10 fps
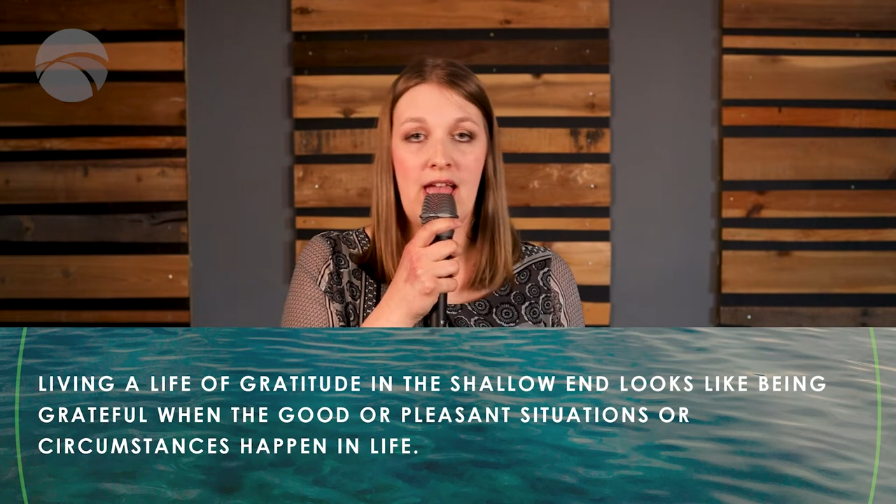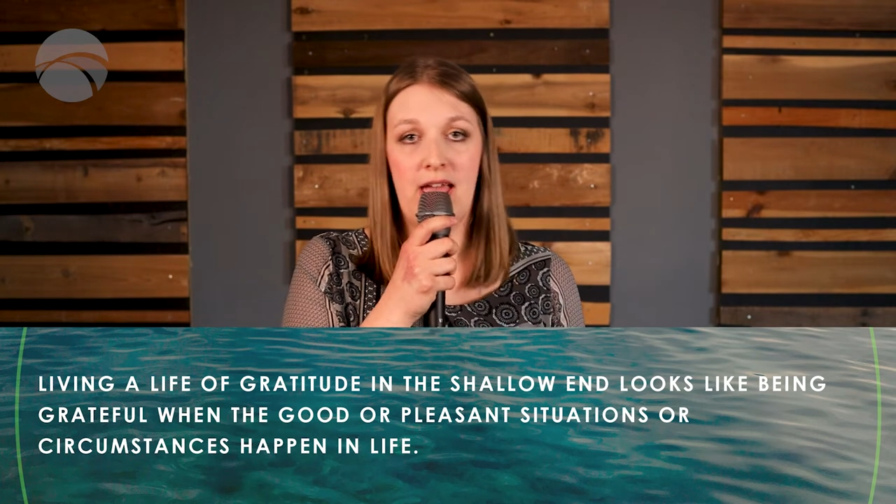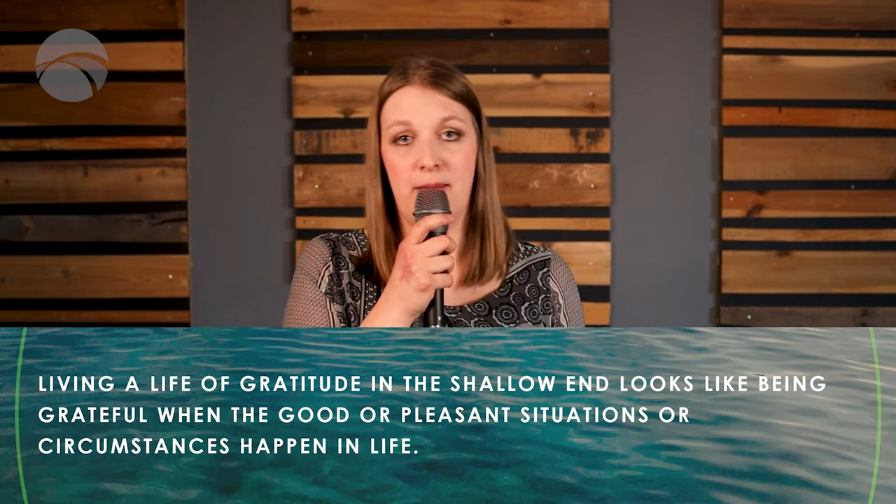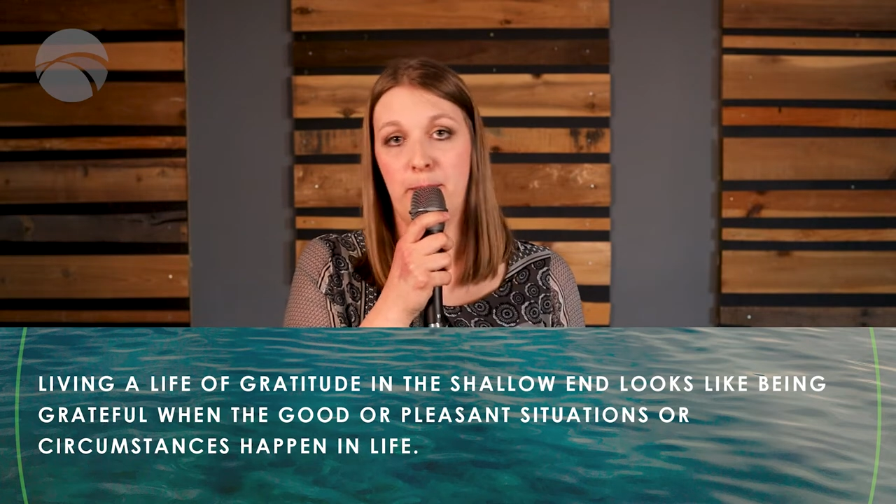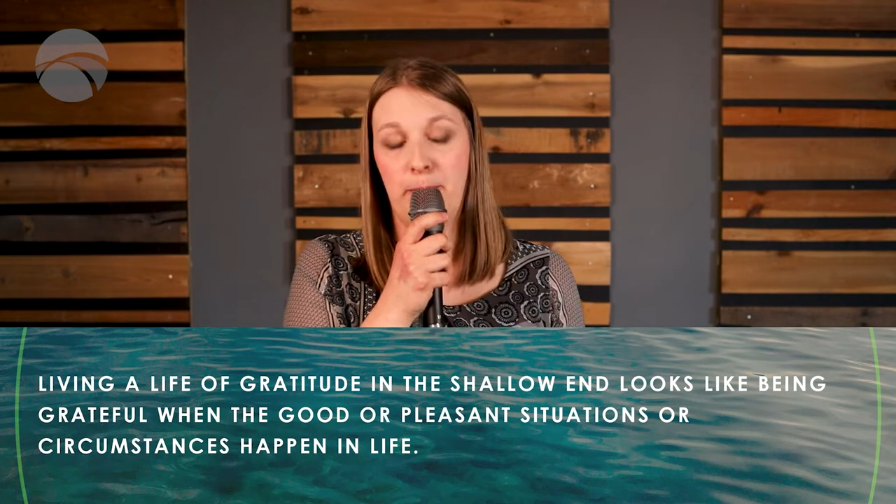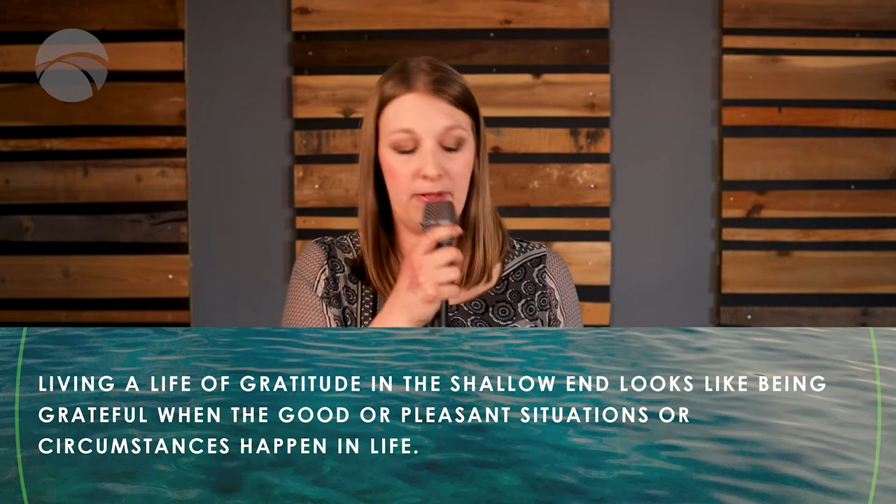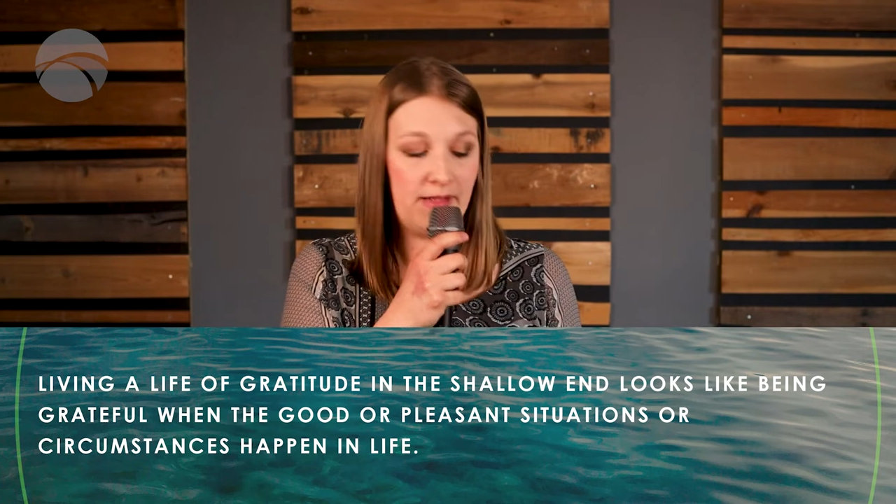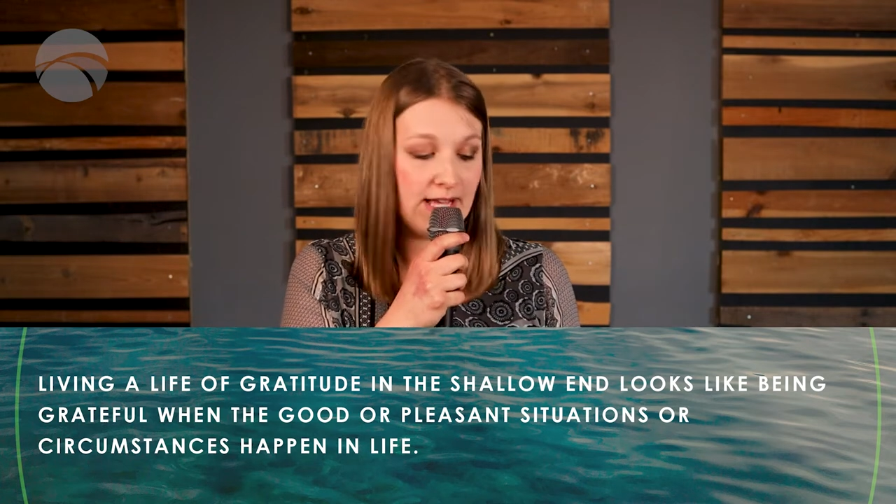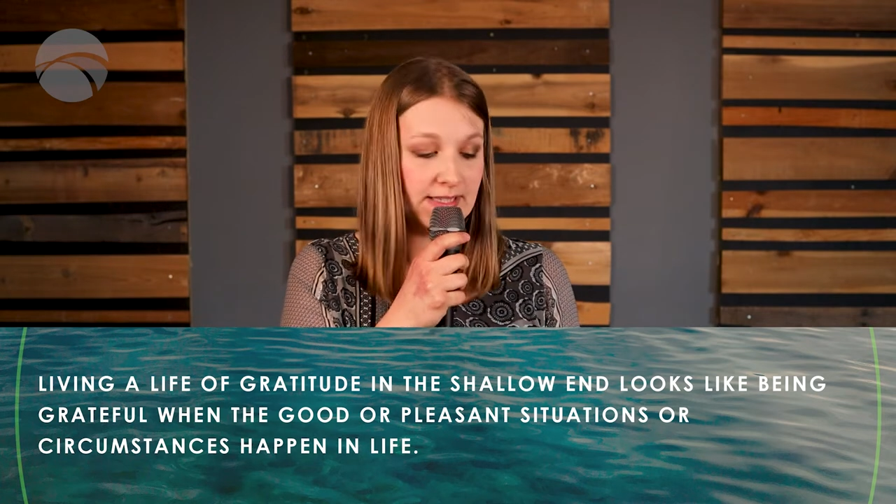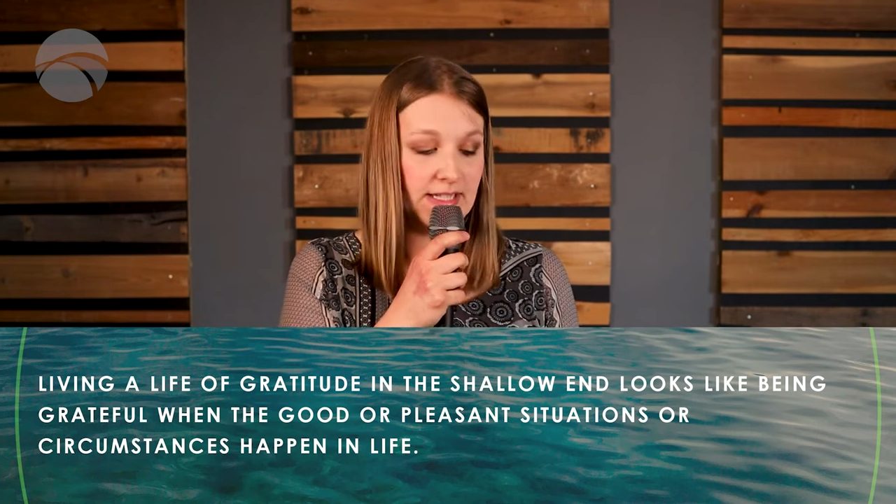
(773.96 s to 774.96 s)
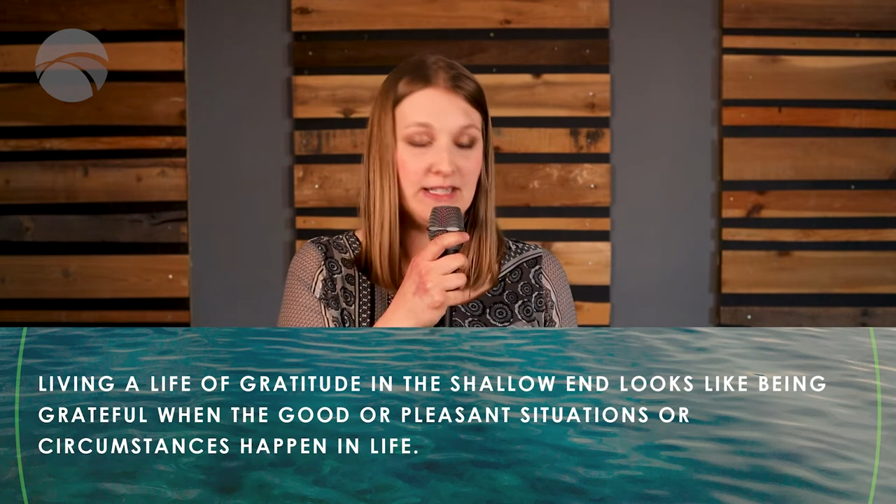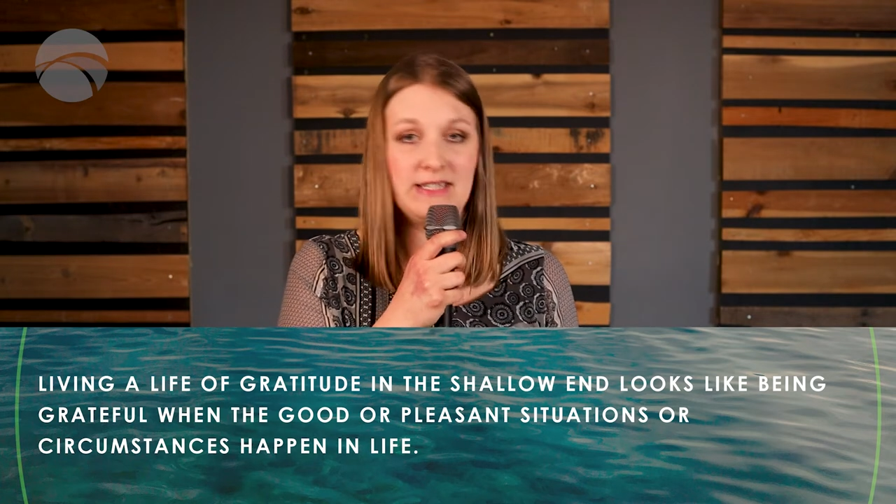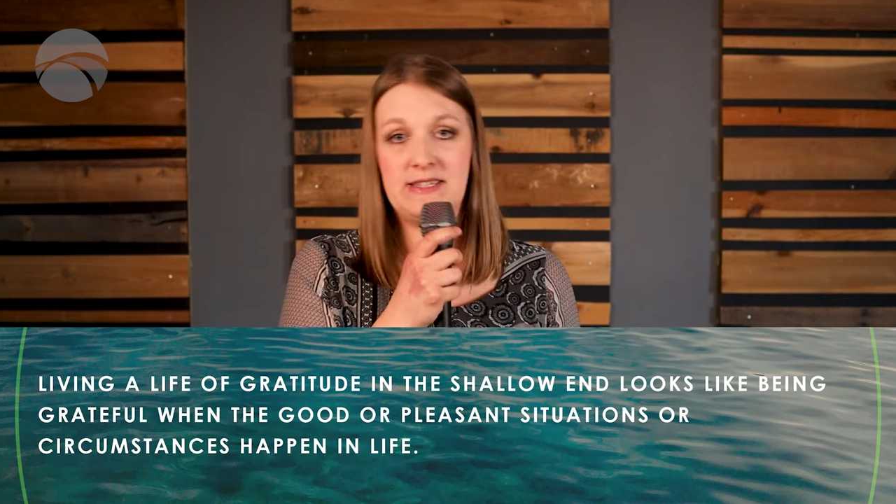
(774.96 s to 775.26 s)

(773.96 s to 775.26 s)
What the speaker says: and pleasant